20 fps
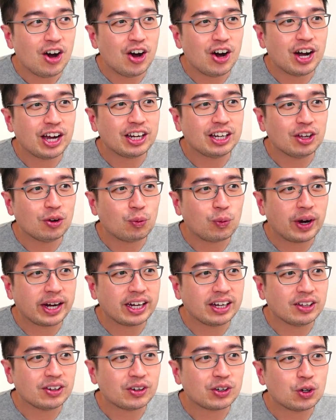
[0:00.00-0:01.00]
on
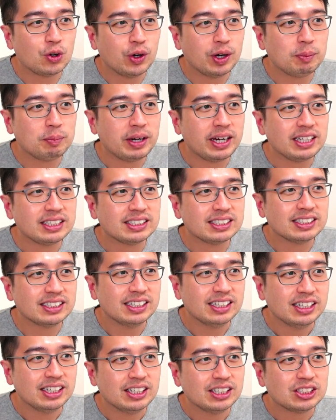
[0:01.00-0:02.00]
regular Coinbase.
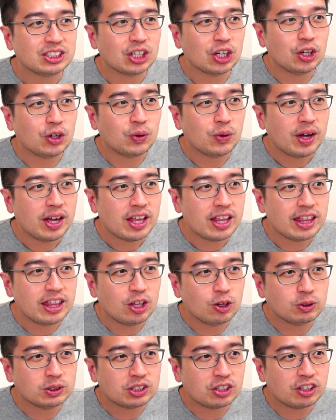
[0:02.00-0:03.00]
So
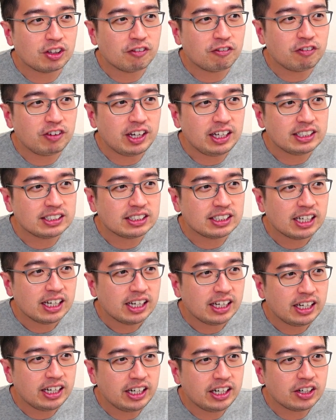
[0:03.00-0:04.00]
those are the fees
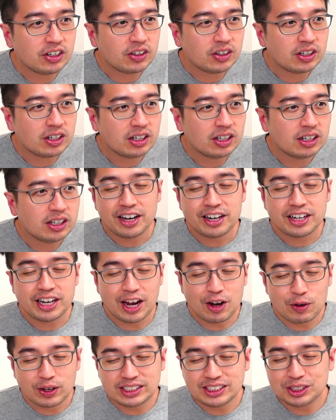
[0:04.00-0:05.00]
here.
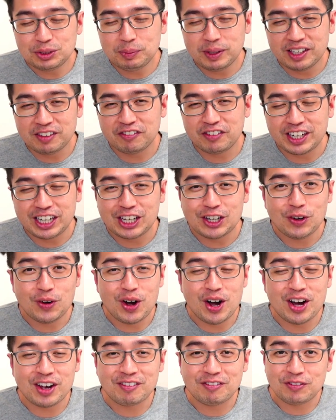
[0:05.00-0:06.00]
Now, I just made a video
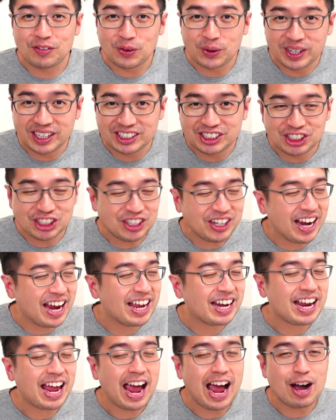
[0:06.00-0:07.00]
on Voyager
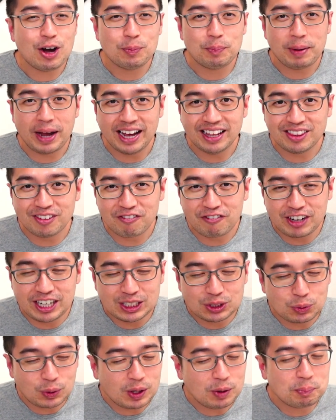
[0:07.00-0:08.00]
and how bad the
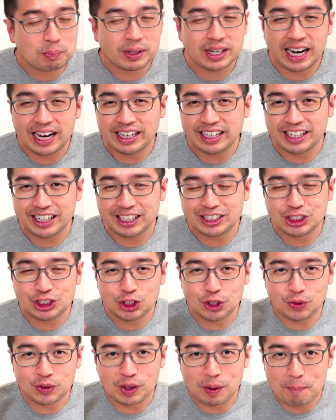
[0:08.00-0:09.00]
fees were, but I didn't
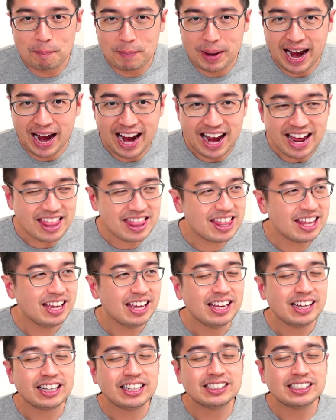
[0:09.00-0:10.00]
show the math
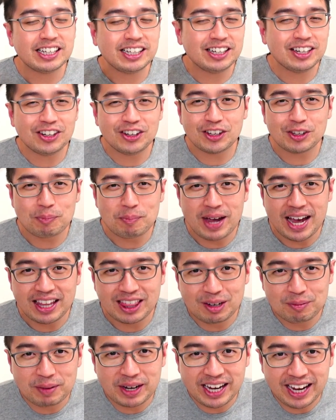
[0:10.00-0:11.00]
because I did all the math
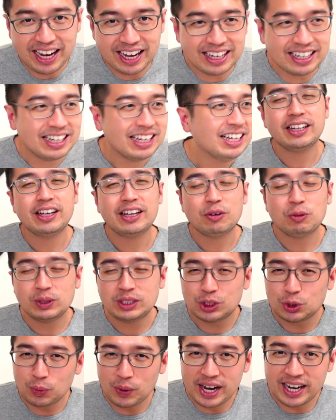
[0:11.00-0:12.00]
in my head,
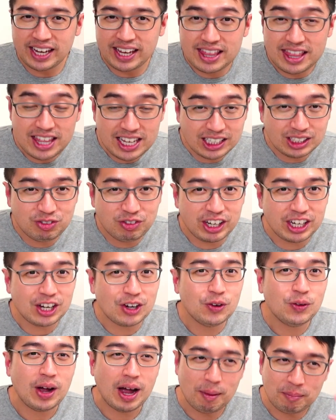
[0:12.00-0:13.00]
which is why in this
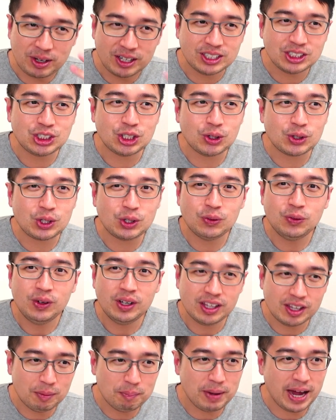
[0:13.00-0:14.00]
video, I'm gonna show you
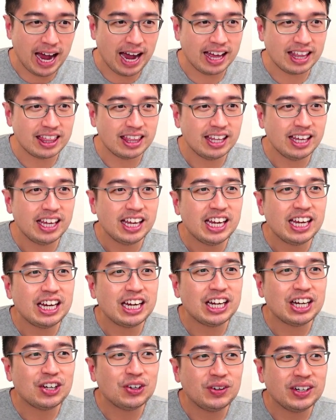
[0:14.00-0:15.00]
the math.
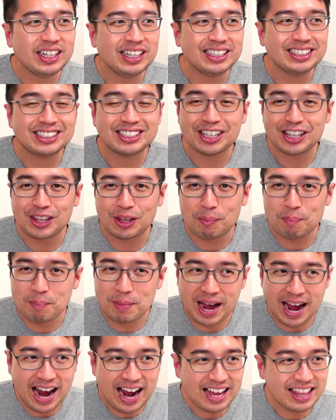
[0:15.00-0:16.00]
Here is the
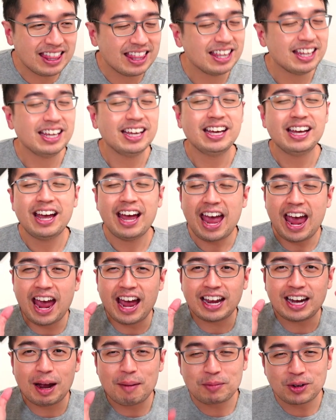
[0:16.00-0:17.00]
math.
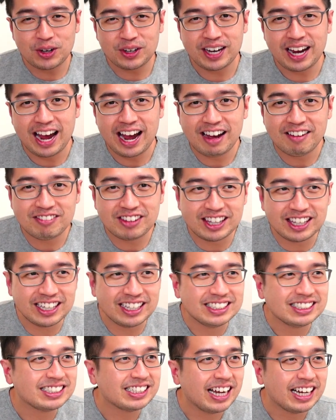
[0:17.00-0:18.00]
And I'm gonna have
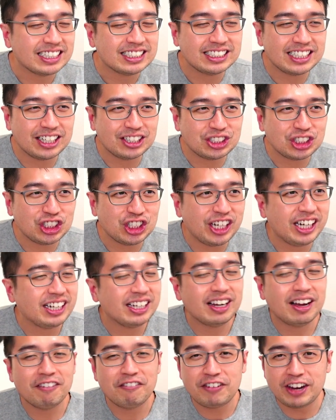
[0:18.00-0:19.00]
this Excel
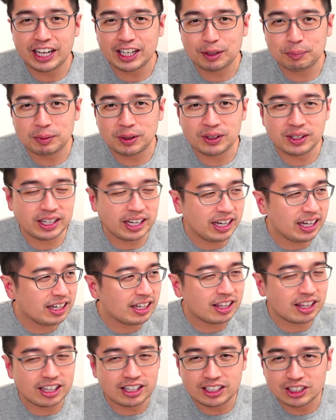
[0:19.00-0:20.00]
sheet available
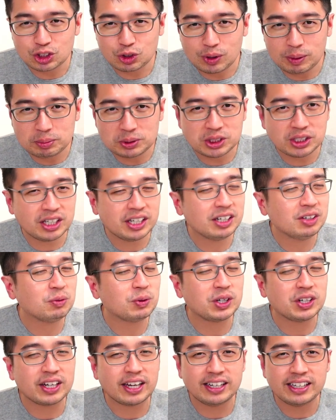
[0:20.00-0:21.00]
in the description
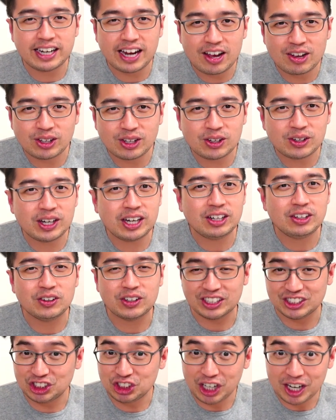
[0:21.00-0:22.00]
where you can download it, you
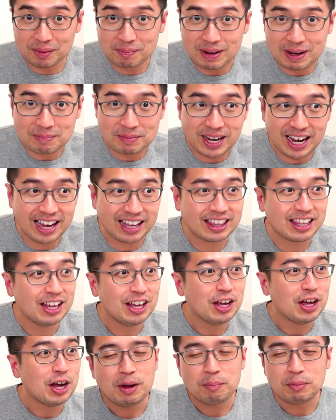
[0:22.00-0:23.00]
can check my math,
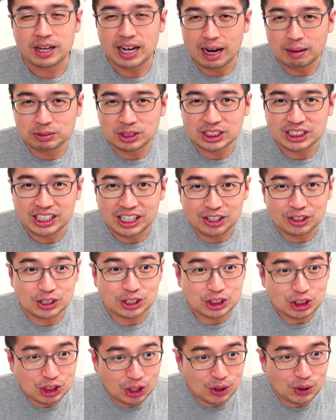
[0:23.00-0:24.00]
but I'm just here
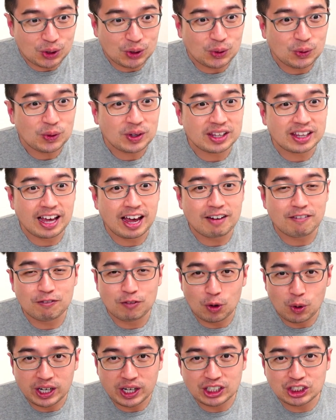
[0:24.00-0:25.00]
to show you that
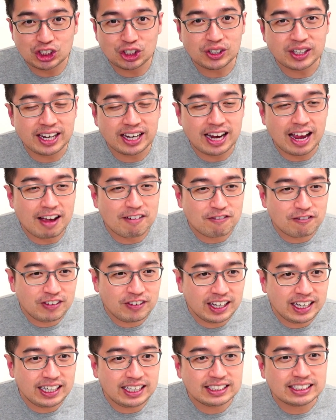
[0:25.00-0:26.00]
Voyager can have
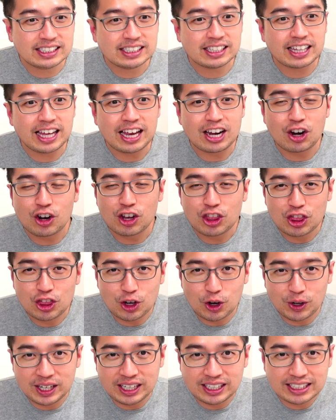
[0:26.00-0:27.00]
fees that are
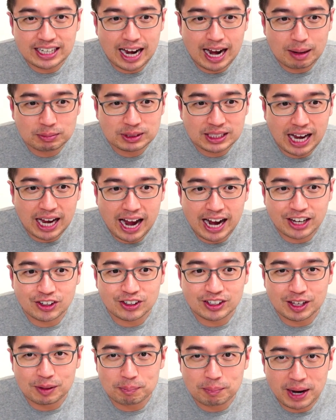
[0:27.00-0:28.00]
30 times higher
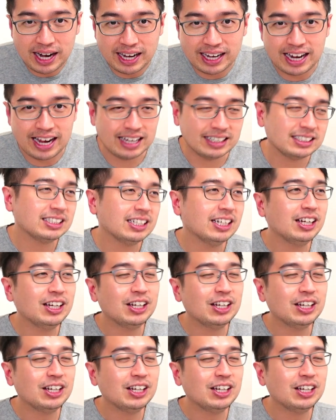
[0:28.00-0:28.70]
than Binance.